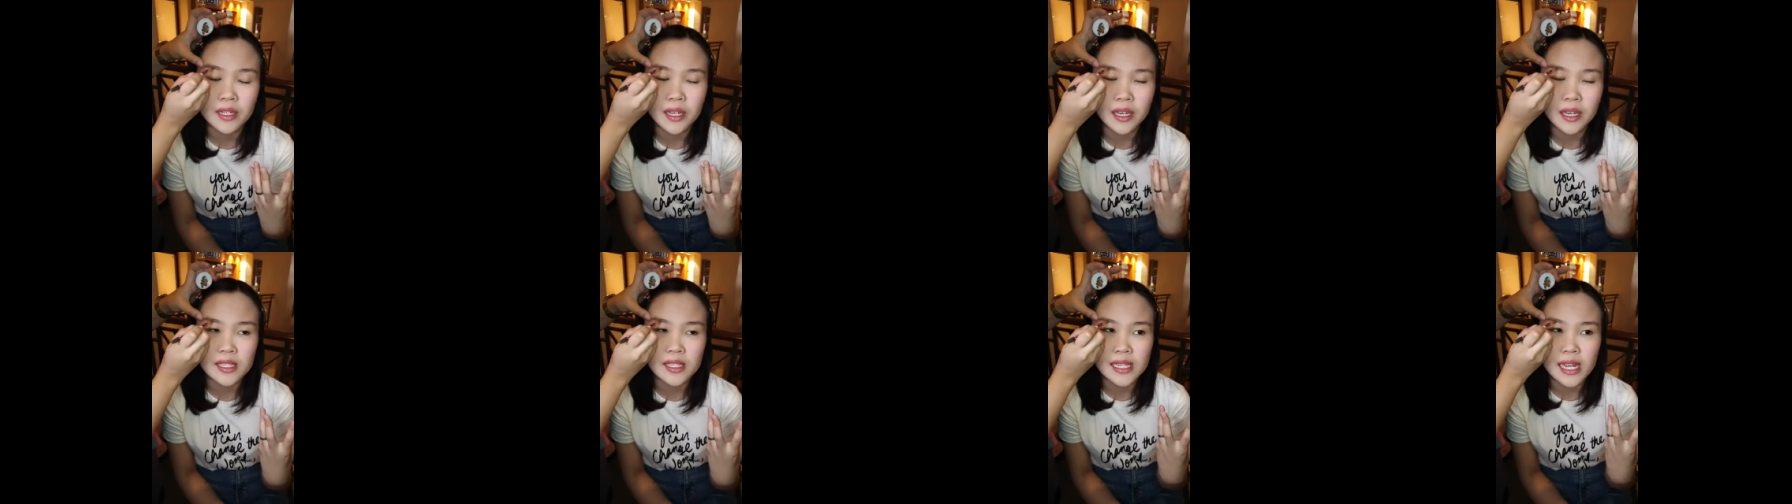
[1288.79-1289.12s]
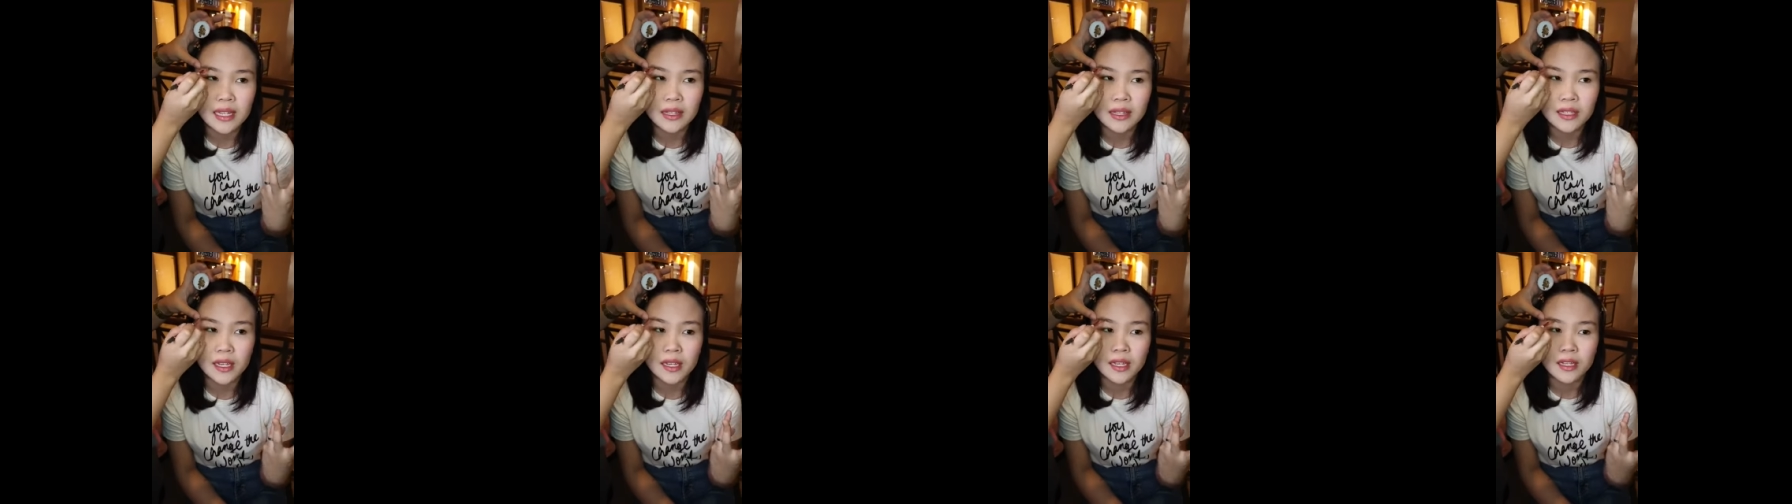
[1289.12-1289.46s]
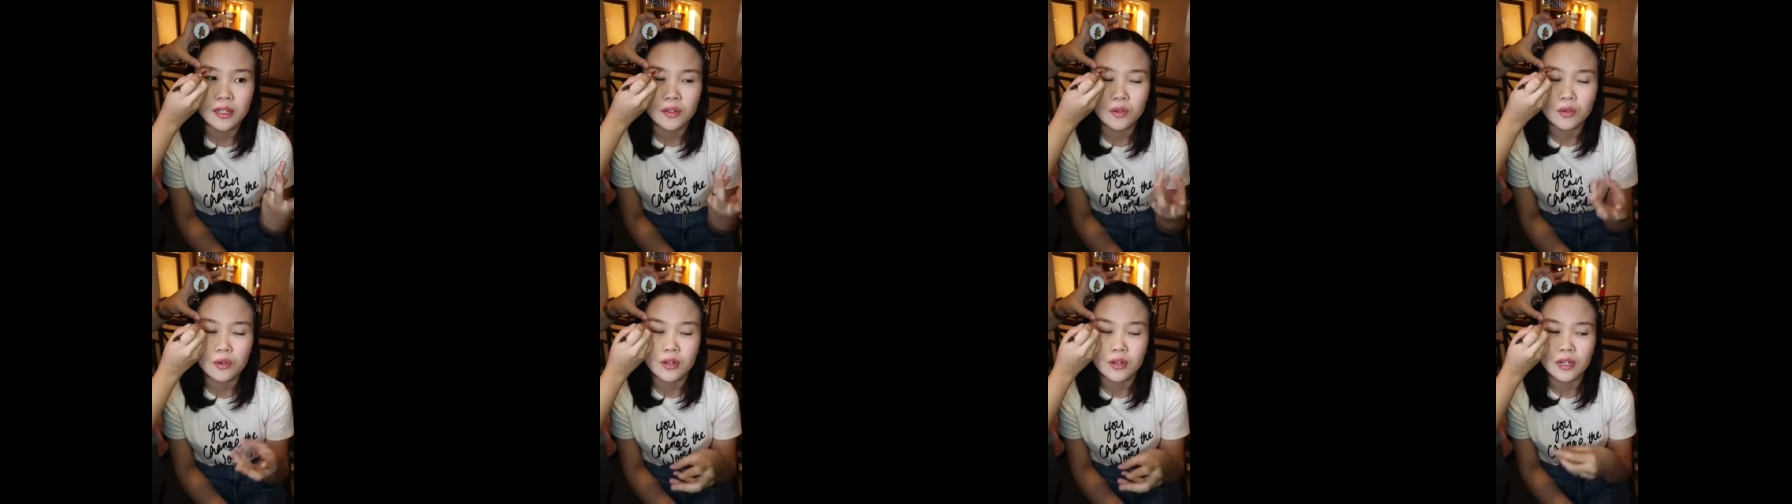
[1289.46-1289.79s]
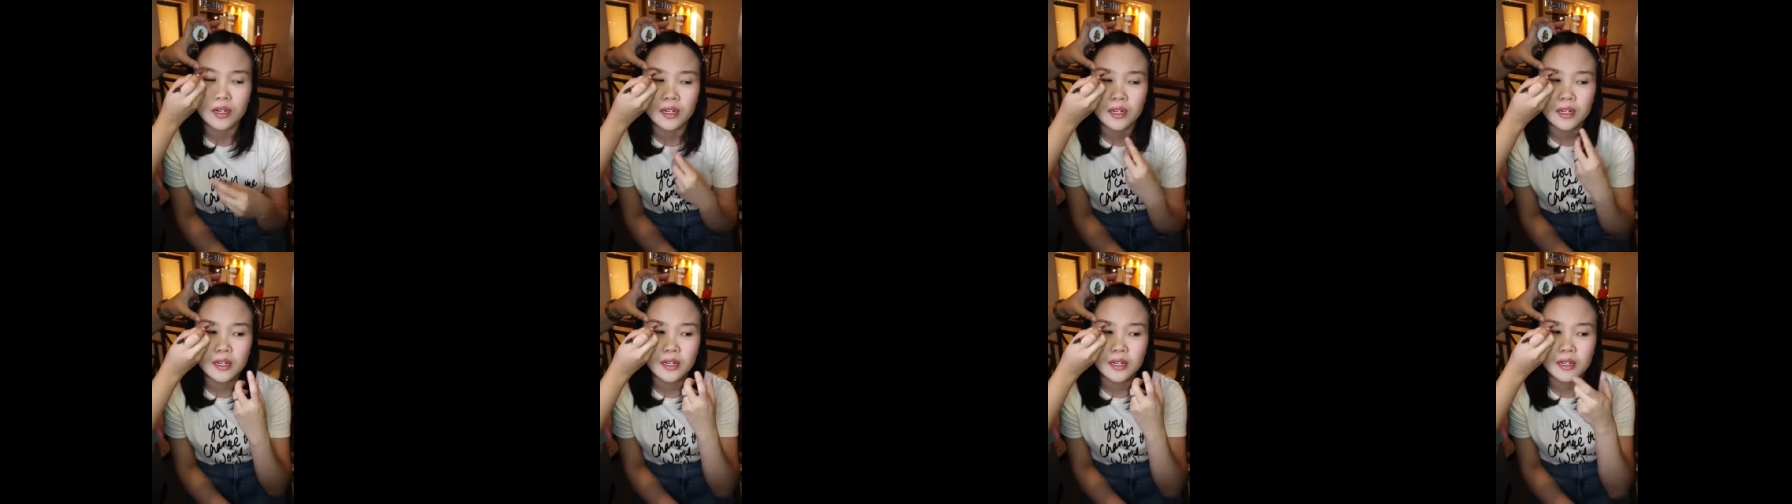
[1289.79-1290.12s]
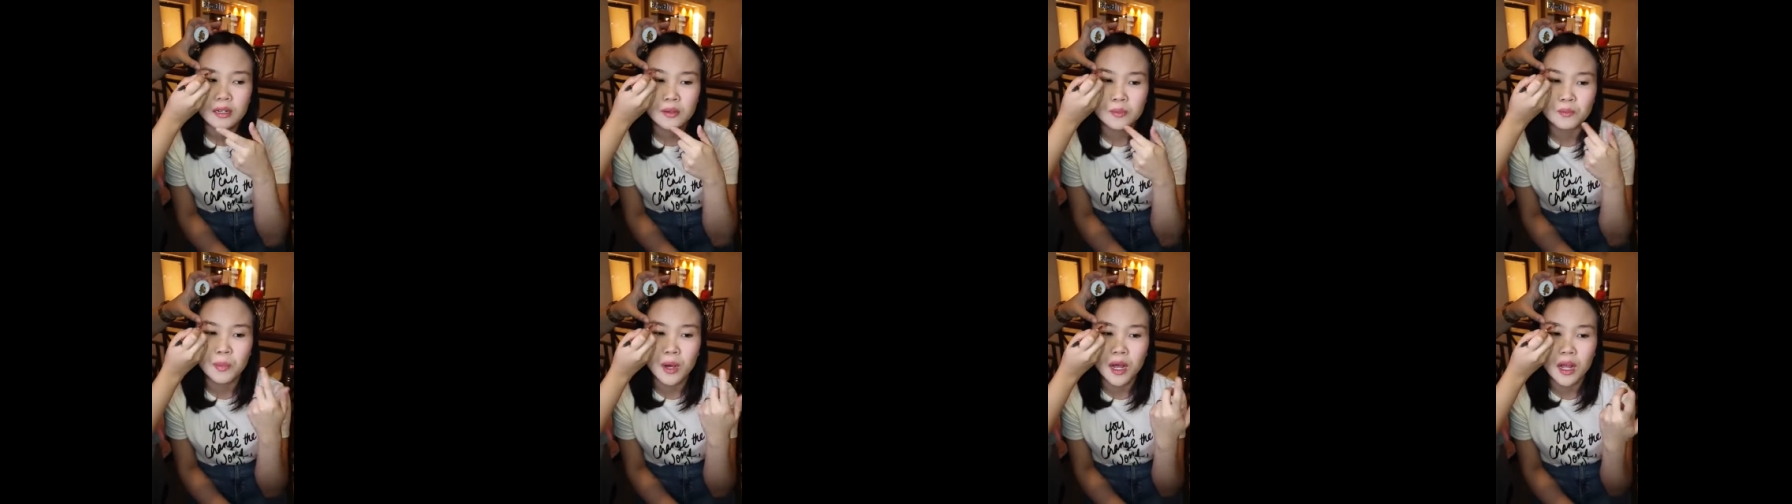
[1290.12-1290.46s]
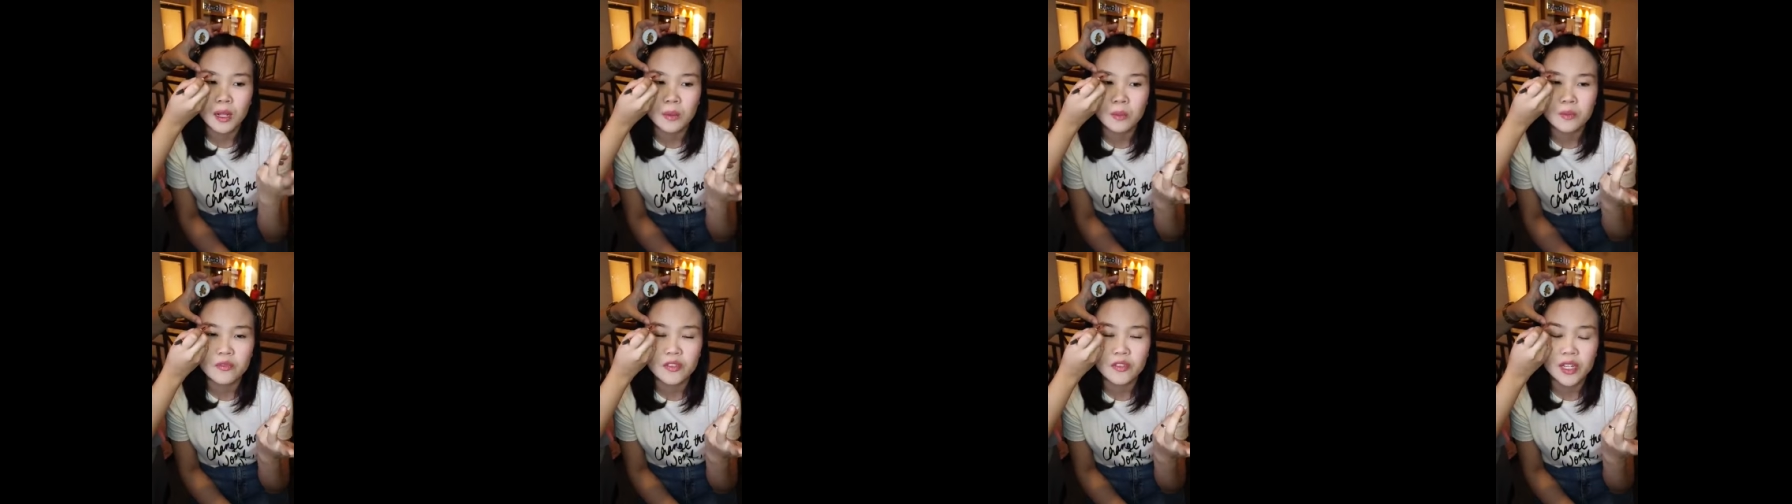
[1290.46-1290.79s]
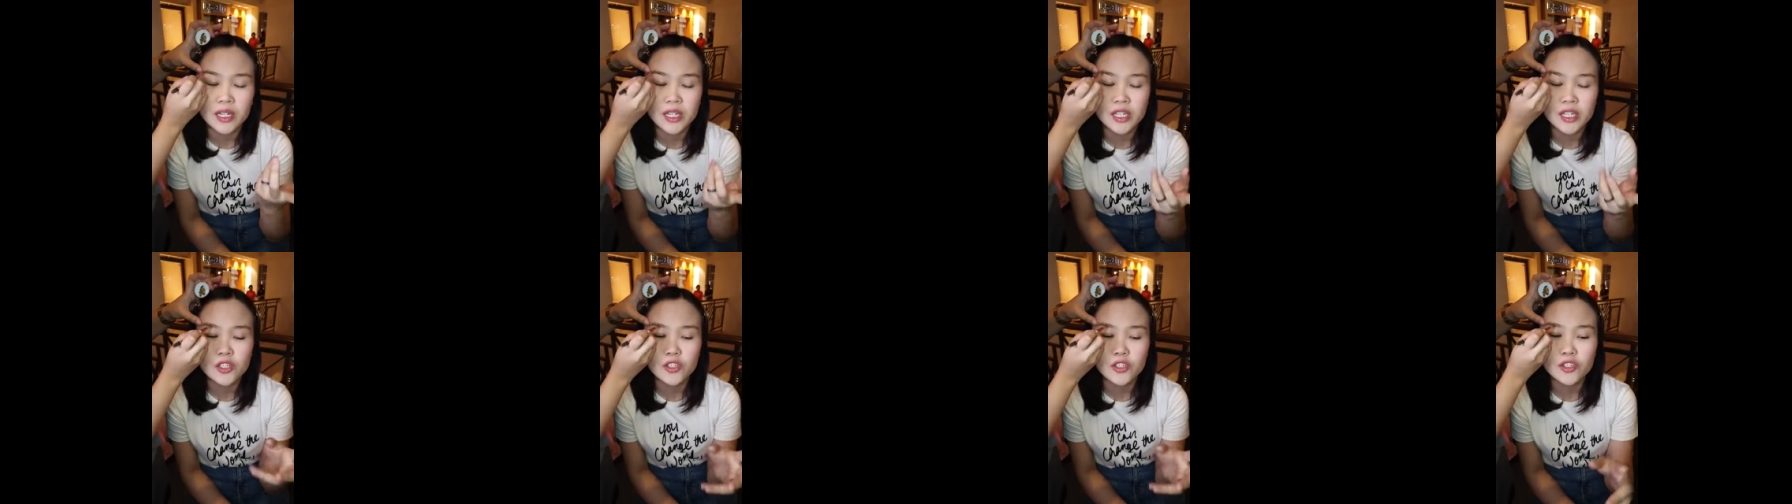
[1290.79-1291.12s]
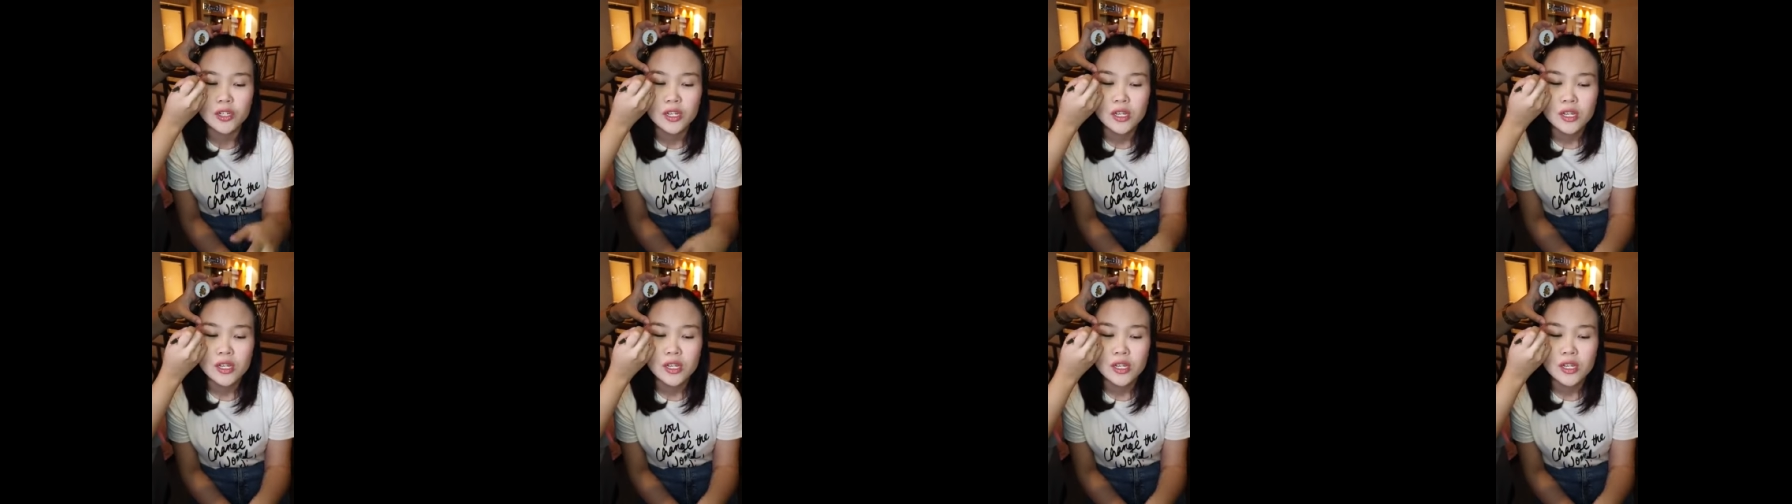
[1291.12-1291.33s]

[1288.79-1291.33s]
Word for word: like a satin or a balm finish.